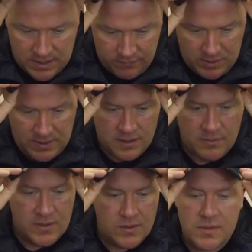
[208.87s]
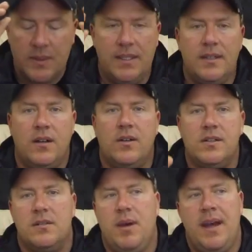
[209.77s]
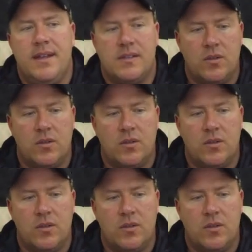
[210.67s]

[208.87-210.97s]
have been abused by e-collars in the past,